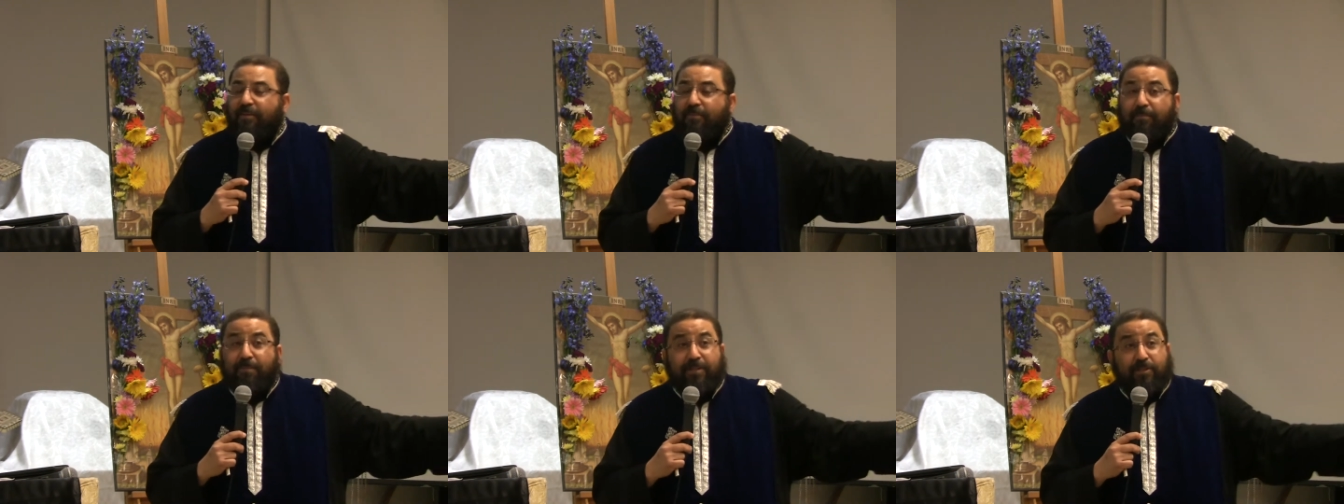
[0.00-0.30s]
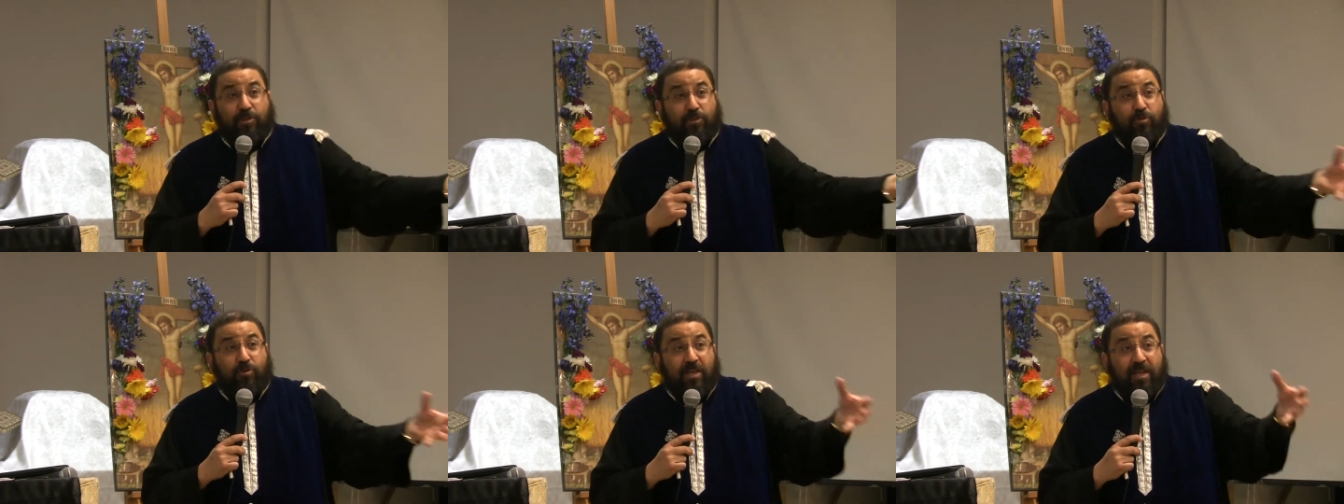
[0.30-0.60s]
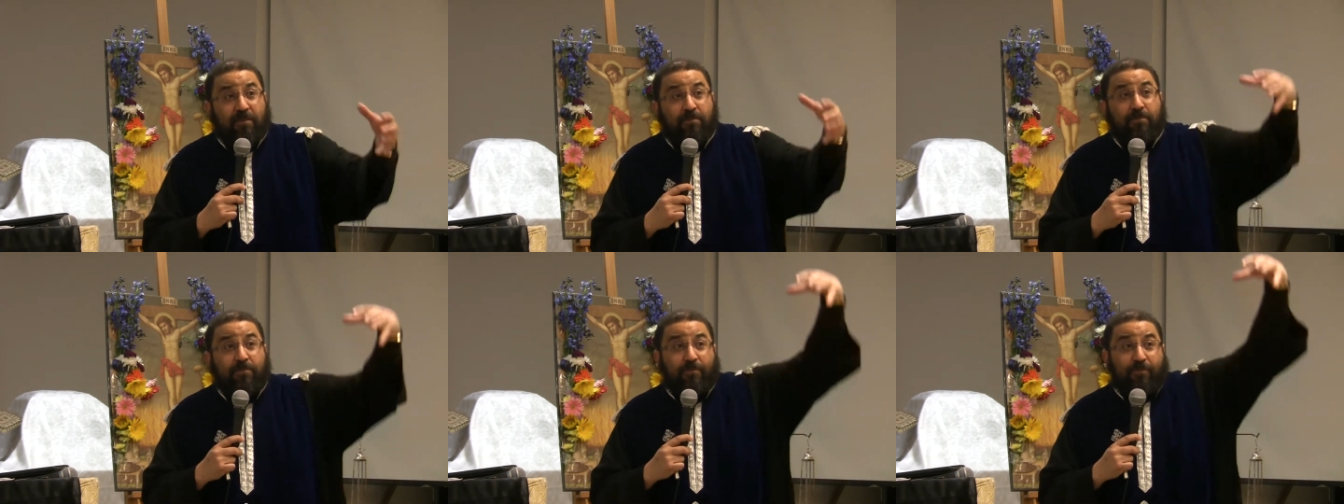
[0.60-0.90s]
but to
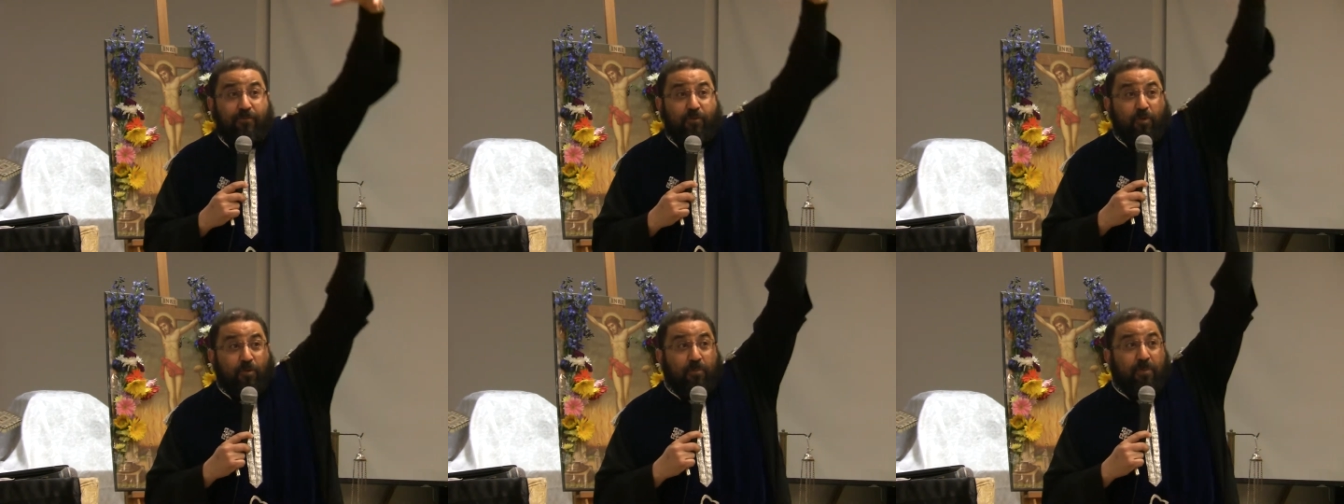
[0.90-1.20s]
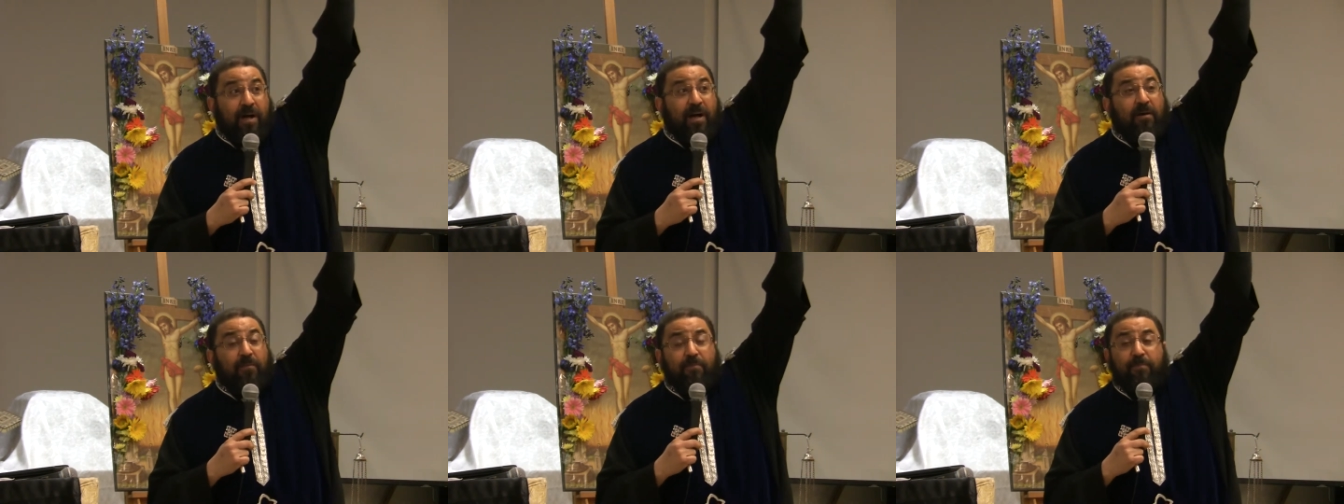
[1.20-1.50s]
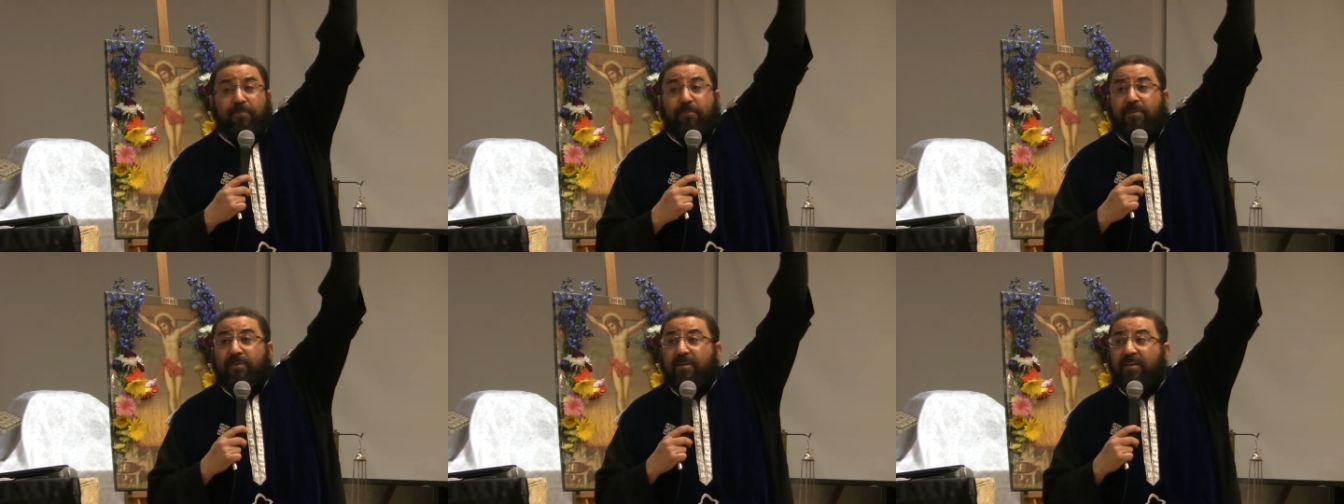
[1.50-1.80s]
Him from
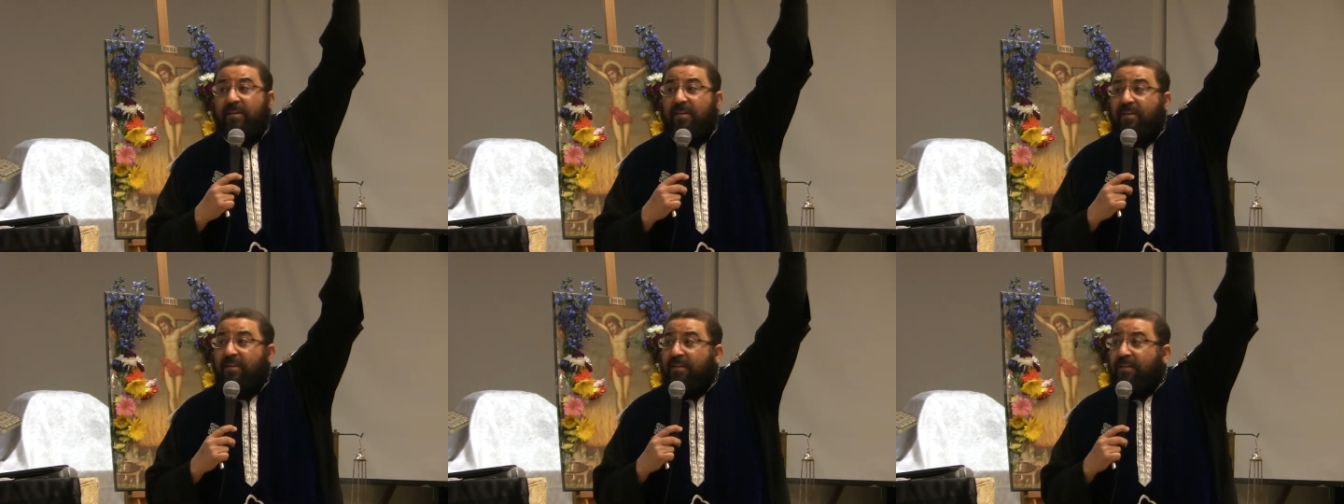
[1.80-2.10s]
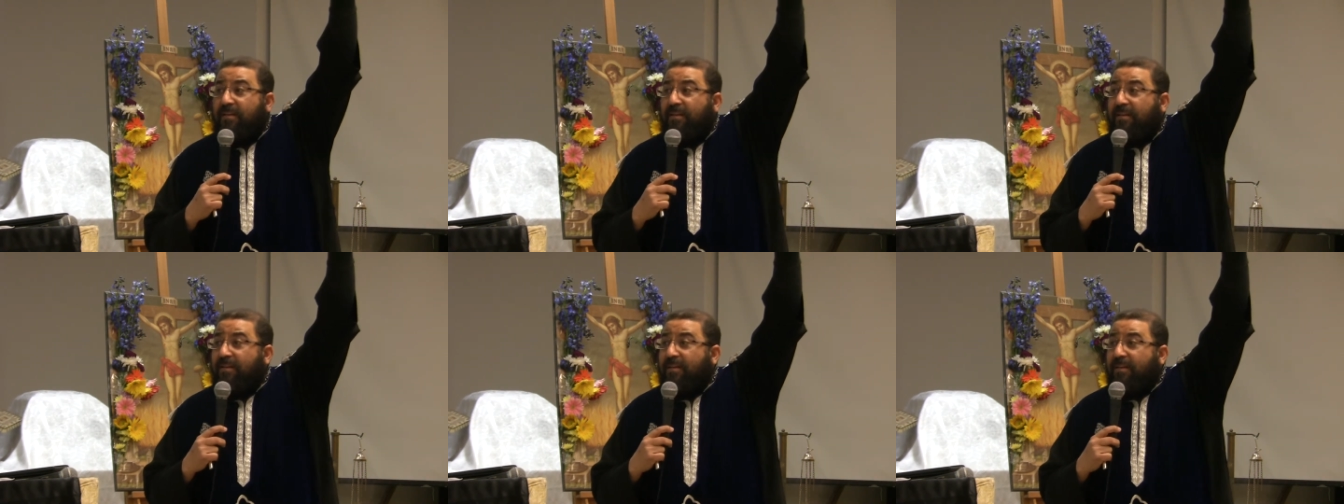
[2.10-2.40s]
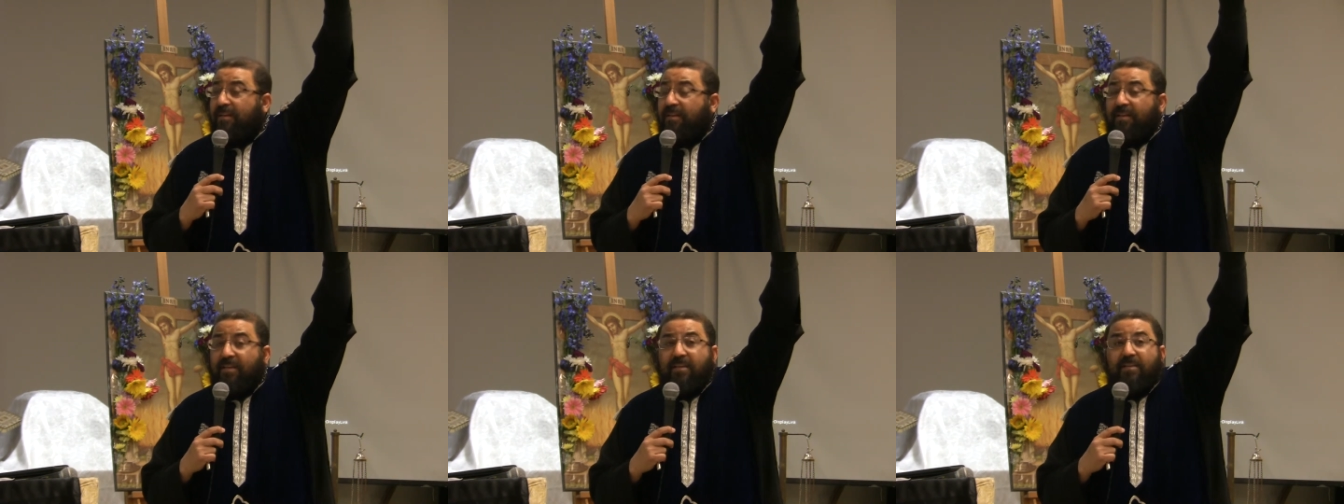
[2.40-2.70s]
up
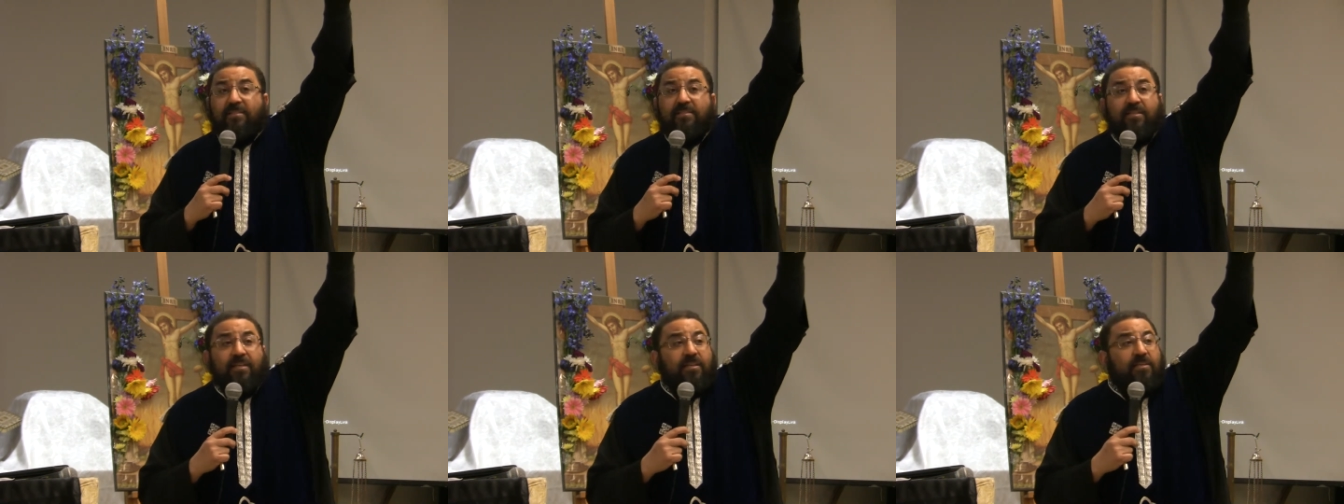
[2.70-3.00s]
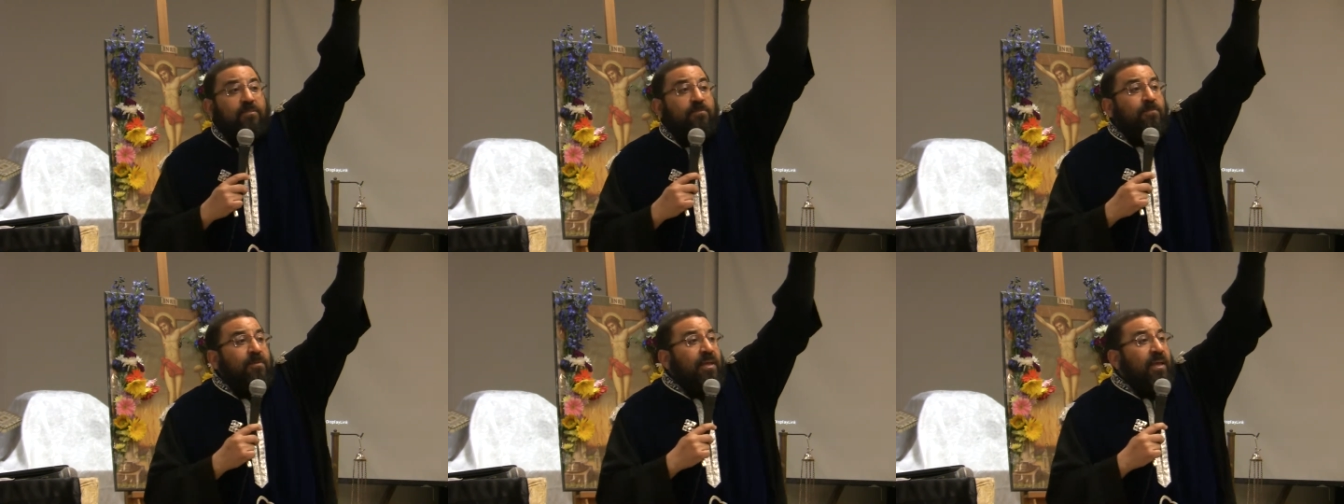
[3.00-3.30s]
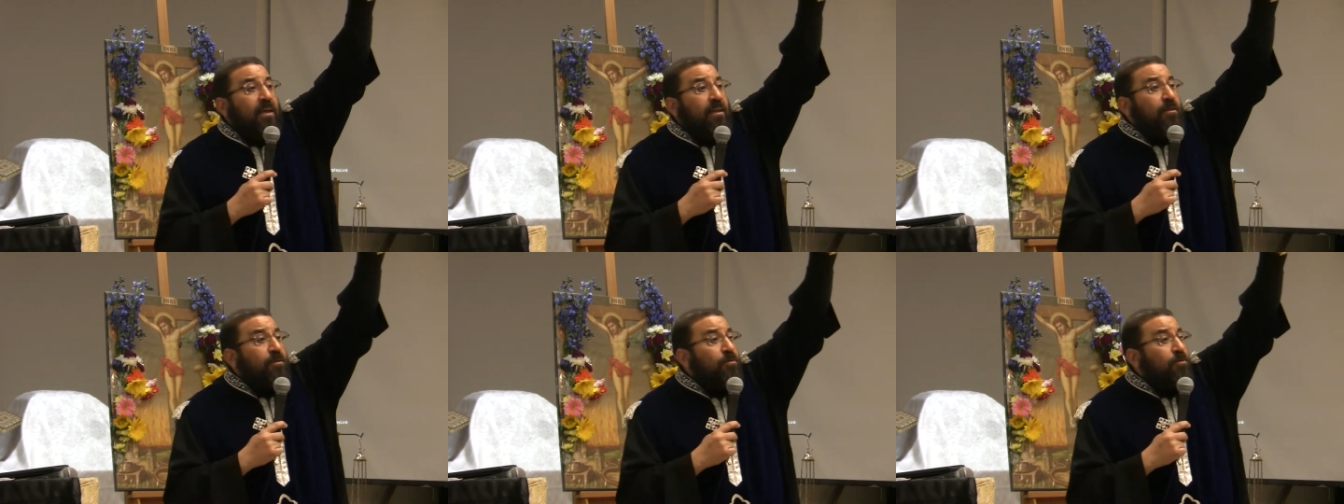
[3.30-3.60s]
he sees me
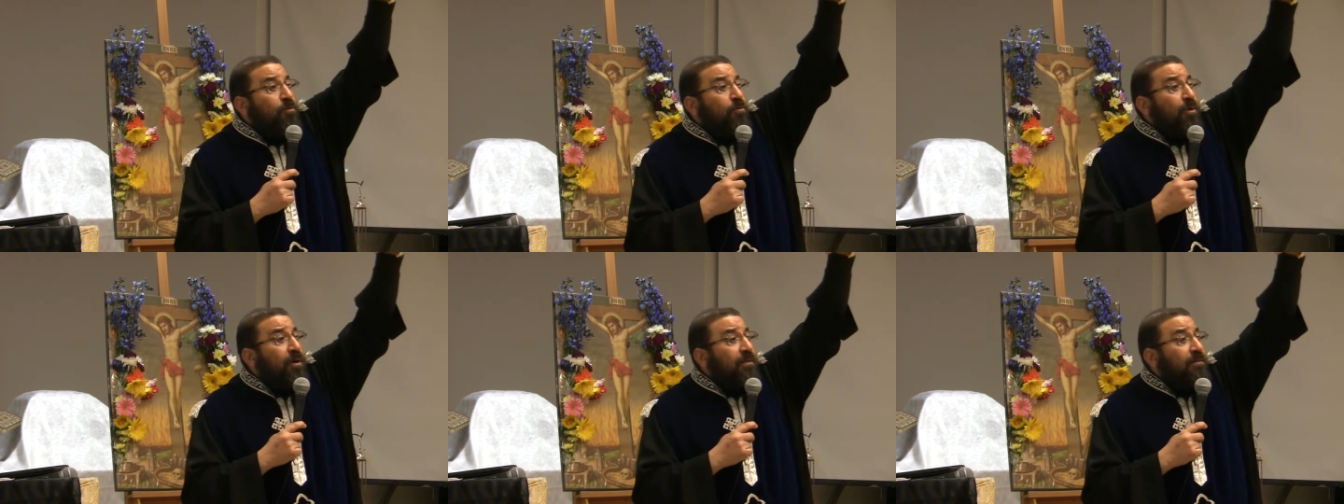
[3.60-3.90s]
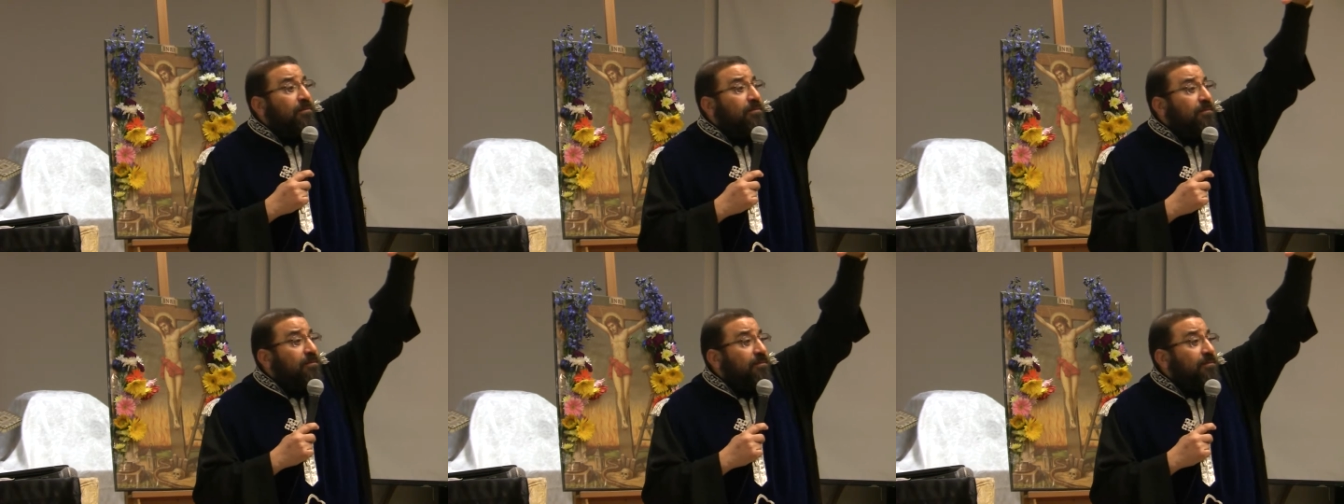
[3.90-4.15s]
and you what?